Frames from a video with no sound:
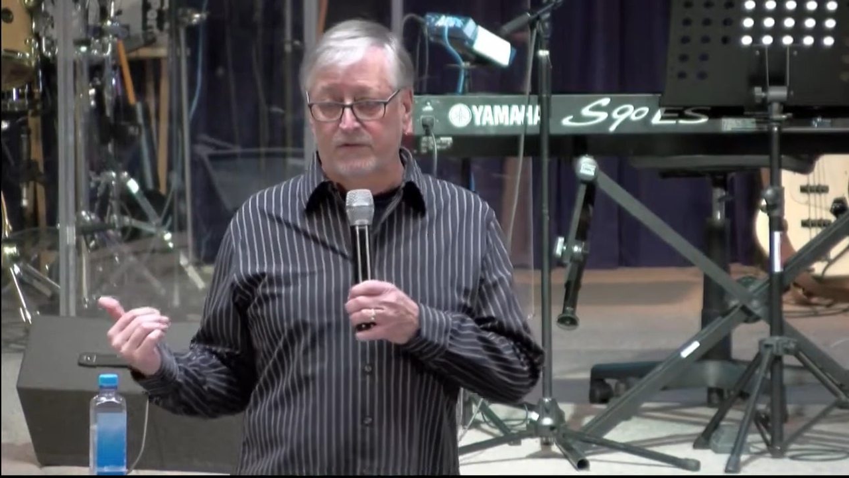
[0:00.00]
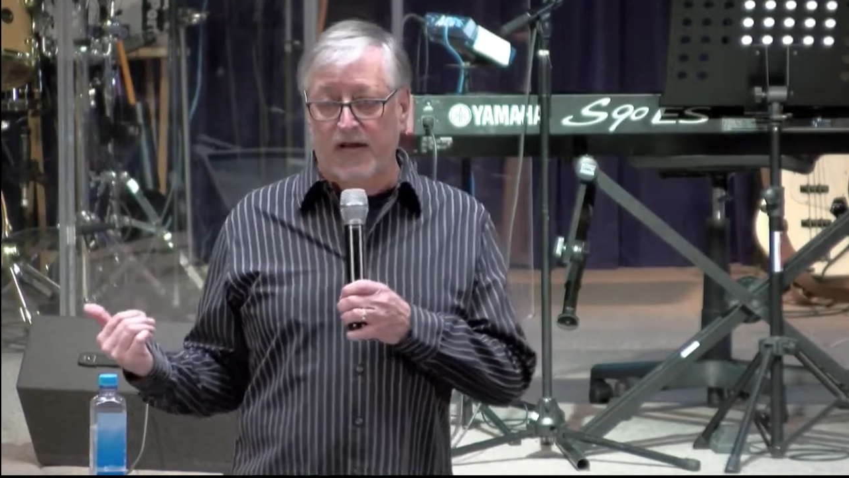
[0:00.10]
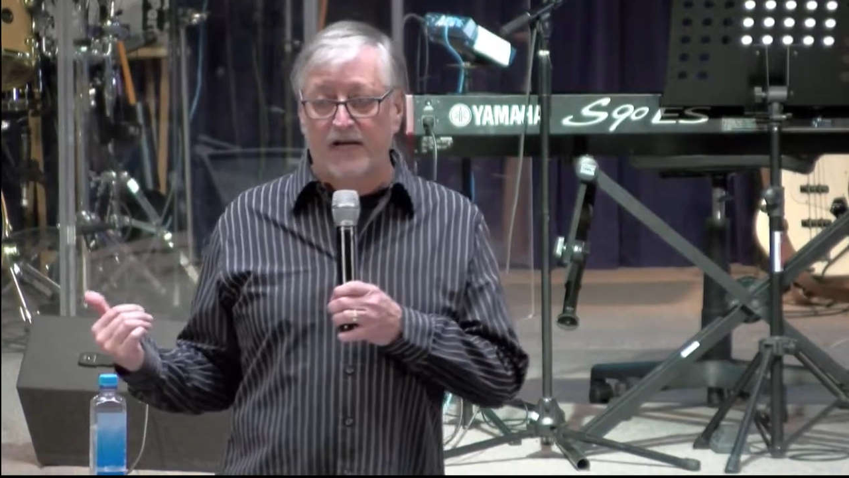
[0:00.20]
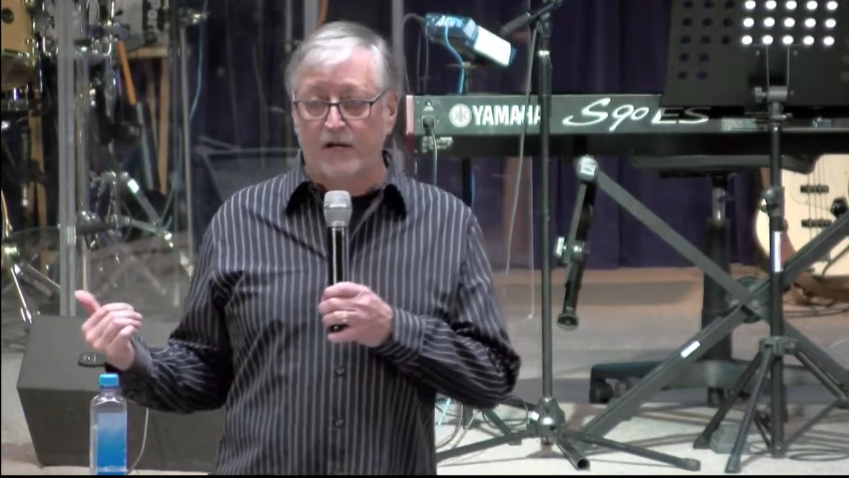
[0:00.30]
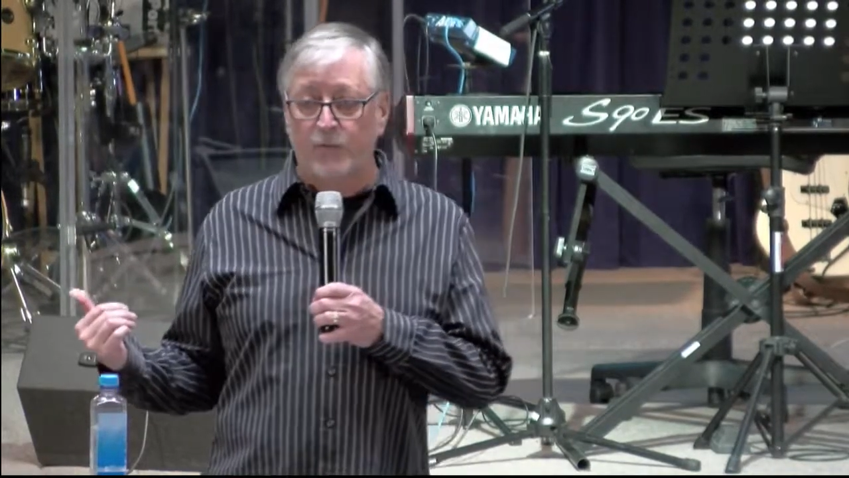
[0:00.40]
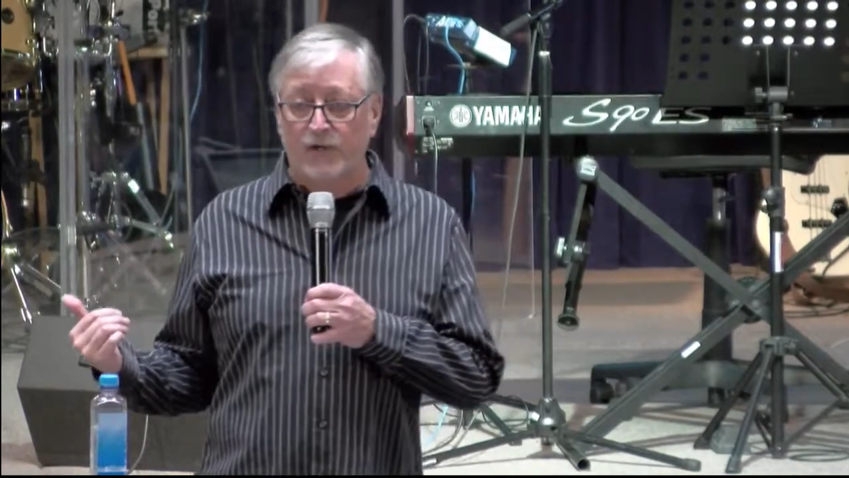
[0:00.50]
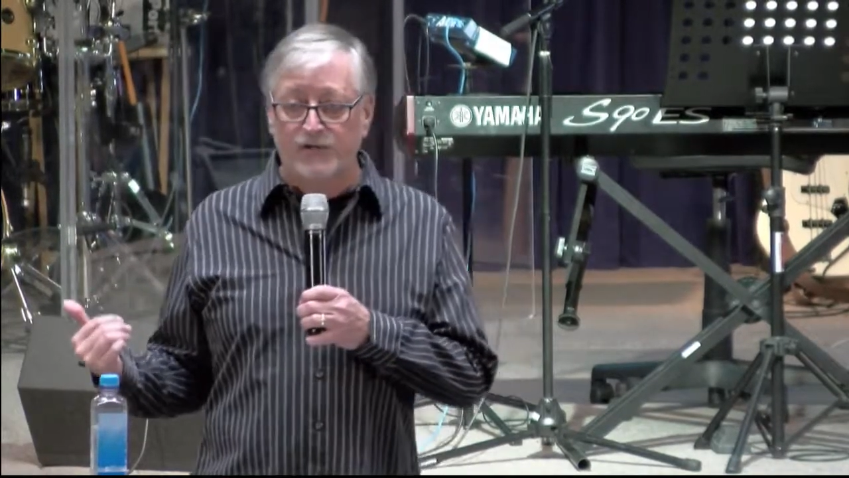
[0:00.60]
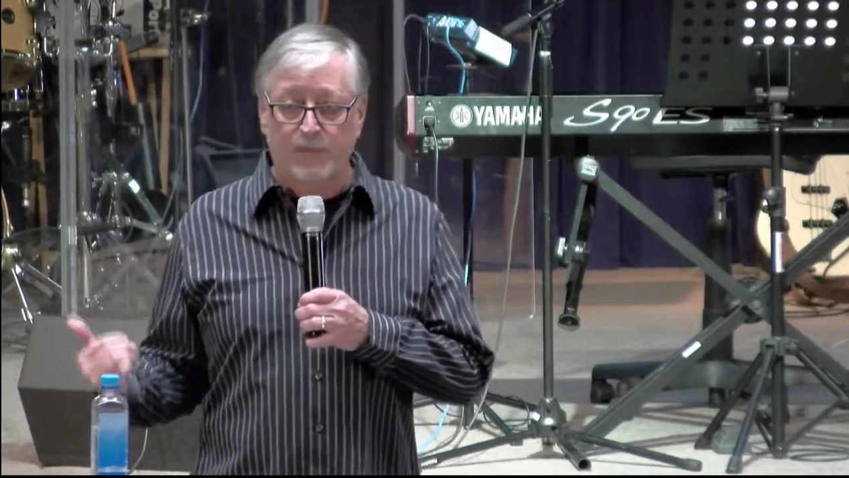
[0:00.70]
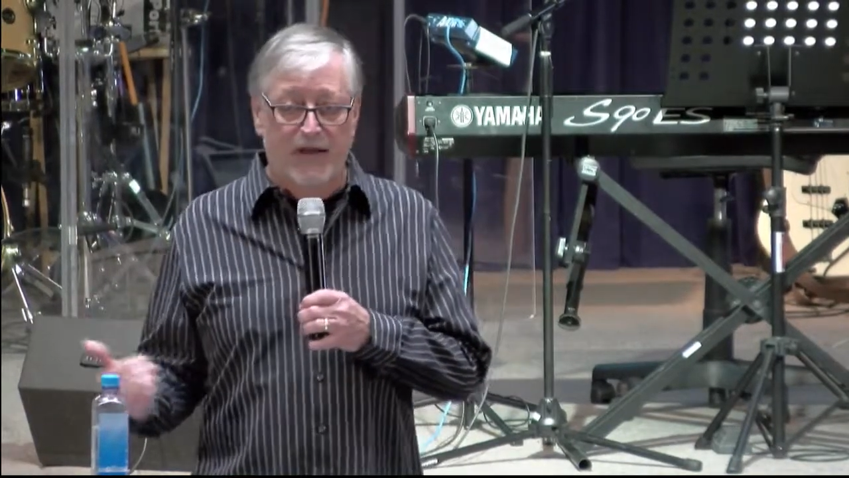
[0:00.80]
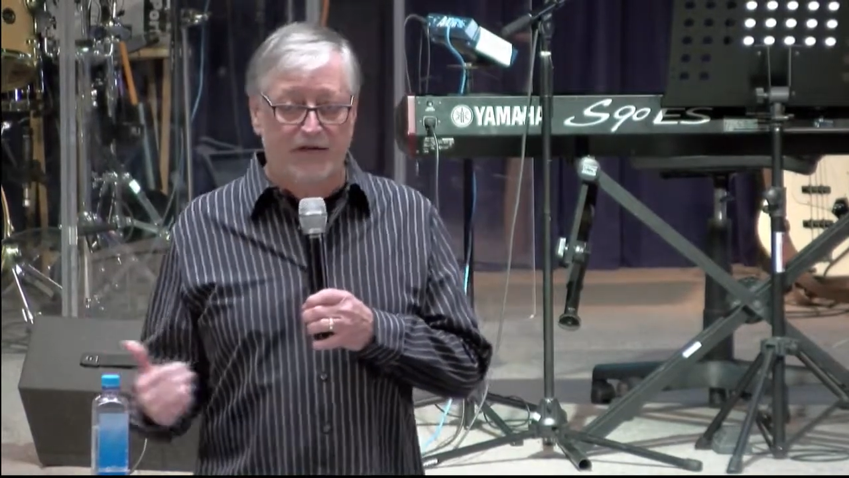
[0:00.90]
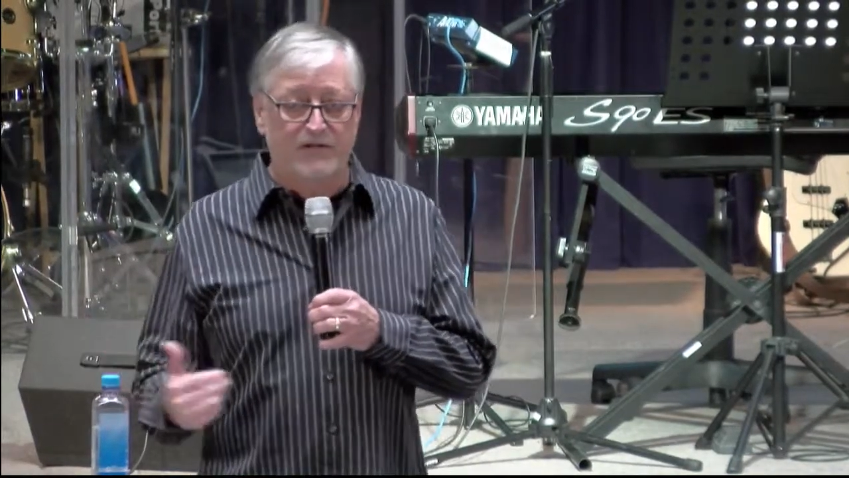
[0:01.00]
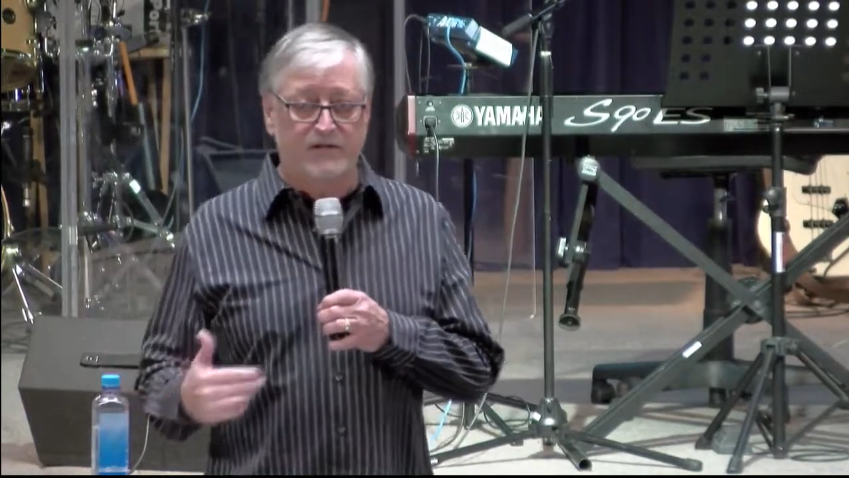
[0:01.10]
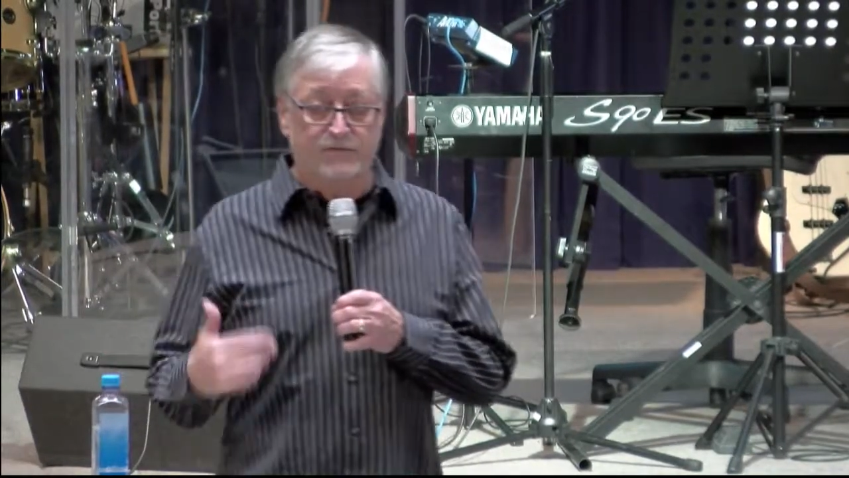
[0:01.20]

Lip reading: Jacob, which meant